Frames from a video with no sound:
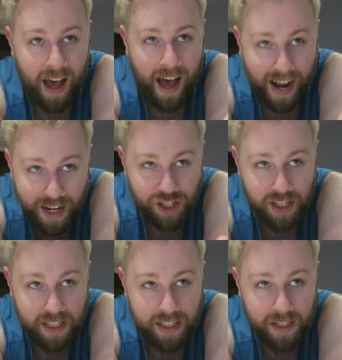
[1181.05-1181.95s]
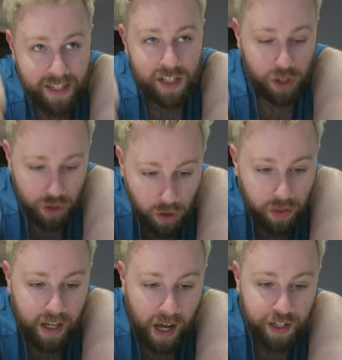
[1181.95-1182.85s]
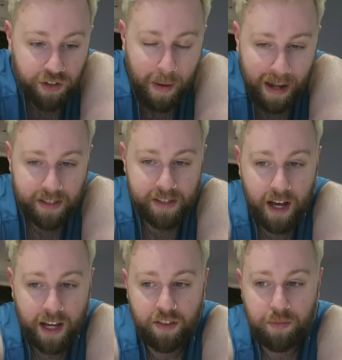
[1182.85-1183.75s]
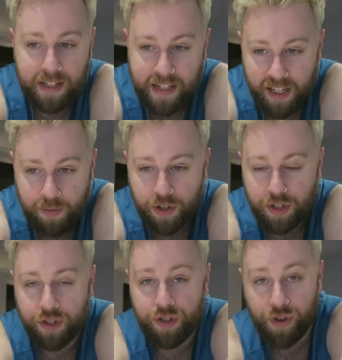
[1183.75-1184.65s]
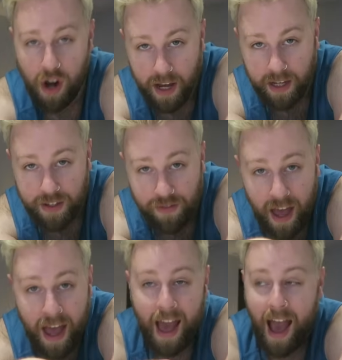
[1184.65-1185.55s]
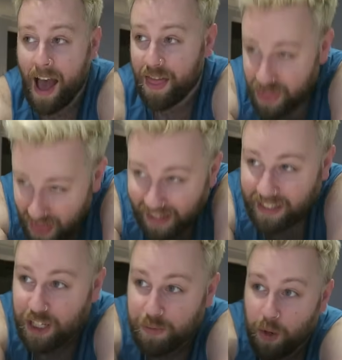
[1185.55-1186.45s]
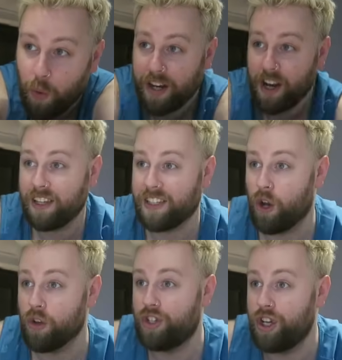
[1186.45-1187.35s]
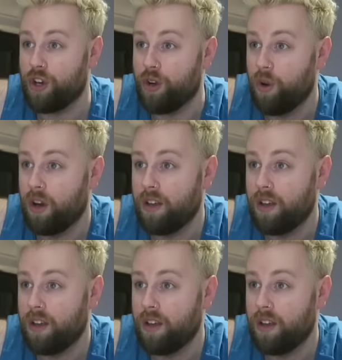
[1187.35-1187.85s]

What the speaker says: And actually, that is another kind of balance that I have been desperate to strive, and that leads me quite nicely on to...